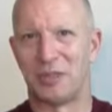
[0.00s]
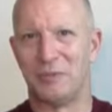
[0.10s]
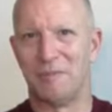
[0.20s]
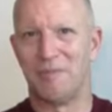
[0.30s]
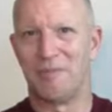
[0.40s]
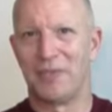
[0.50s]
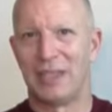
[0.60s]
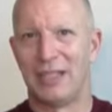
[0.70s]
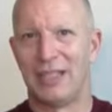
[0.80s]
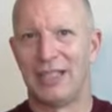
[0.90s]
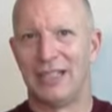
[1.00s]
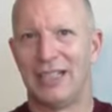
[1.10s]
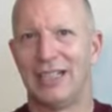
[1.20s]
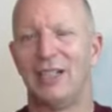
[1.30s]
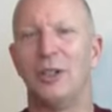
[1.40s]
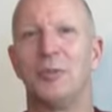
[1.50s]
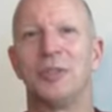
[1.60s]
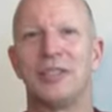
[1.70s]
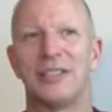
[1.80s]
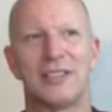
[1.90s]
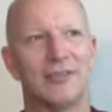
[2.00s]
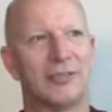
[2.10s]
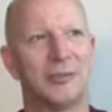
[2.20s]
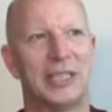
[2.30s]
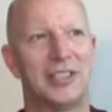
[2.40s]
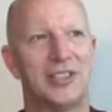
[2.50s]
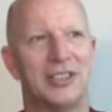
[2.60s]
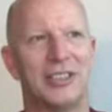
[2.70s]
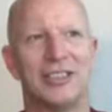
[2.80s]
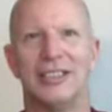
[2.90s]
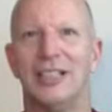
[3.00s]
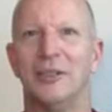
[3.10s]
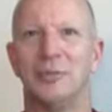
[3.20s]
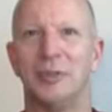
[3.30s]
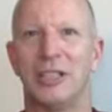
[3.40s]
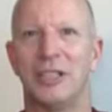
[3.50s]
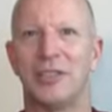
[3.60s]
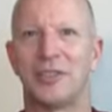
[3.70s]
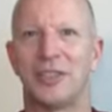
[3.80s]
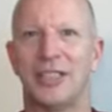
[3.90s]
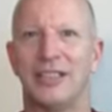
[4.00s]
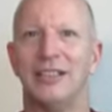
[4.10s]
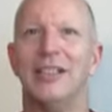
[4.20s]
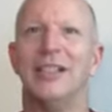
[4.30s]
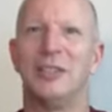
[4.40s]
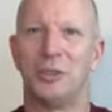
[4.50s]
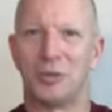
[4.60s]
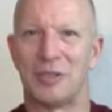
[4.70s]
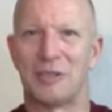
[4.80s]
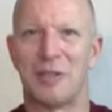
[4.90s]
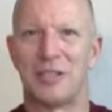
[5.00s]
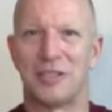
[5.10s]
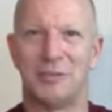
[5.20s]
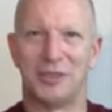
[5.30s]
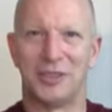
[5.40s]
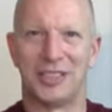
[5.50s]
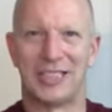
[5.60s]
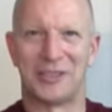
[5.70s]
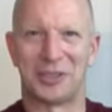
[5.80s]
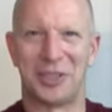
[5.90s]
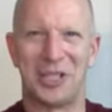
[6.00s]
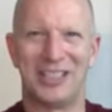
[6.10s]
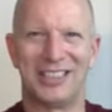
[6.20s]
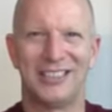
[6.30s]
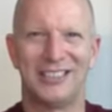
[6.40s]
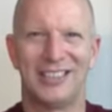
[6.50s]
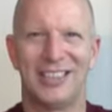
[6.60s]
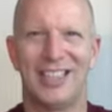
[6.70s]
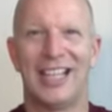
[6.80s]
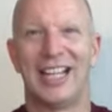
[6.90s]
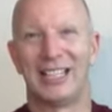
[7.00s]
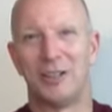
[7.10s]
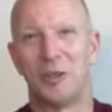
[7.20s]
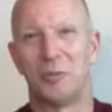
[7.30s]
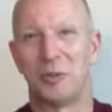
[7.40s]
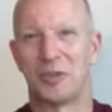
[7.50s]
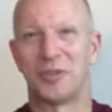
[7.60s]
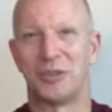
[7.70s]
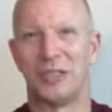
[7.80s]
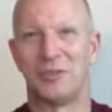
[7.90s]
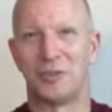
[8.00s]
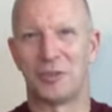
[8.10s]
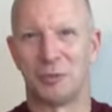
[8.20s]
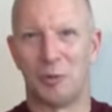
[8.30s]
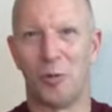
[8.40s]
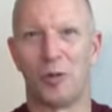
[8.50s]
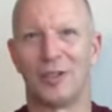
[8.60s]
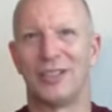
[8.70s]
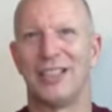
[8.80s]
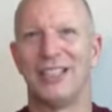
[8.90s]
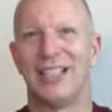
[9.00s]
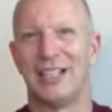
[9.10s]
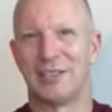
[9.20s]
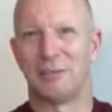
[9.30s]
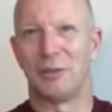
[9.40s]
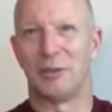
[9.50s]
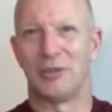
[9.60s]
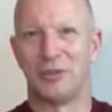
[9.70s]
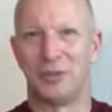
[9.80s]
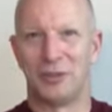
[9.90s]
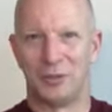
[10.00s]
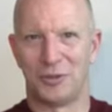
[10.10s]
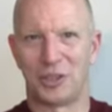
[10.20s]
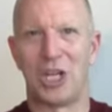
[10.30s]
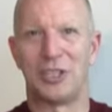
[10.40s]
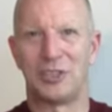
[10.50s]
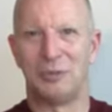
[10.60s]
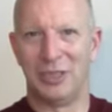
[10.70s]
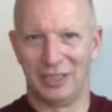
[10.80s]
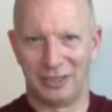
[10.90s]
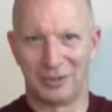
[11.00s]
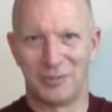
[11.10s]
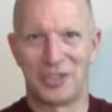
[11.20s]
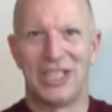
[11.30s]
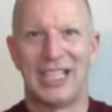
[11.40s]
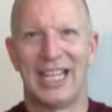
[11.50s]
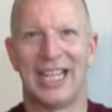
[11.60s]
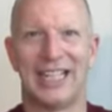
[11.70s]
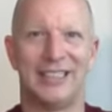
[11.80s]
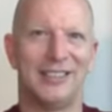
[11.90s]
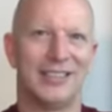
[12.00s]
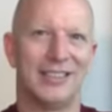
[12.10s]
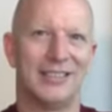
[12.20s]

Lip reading: realm. I hope that this information can help you to understand your responsibility as a client, and I hope it also gives you support as a person who's gone to mediums and